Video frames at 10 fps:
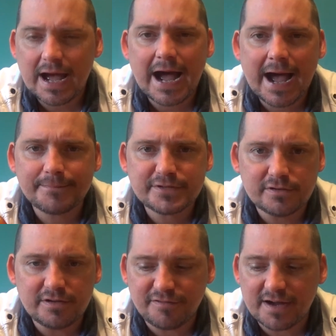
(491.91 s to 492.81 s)

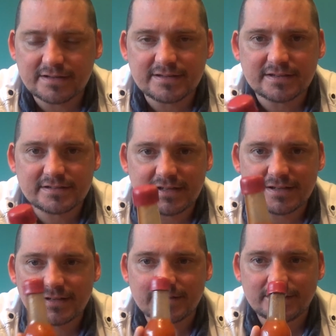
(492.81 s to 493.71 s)
Absolutely
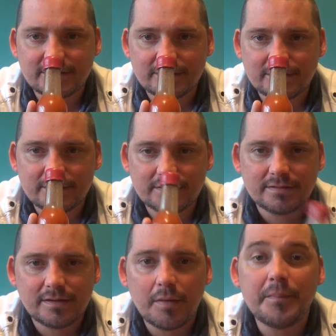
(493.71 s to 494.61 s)
fantastic.
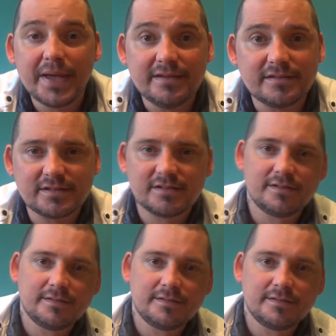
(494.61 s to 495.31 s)
Peace.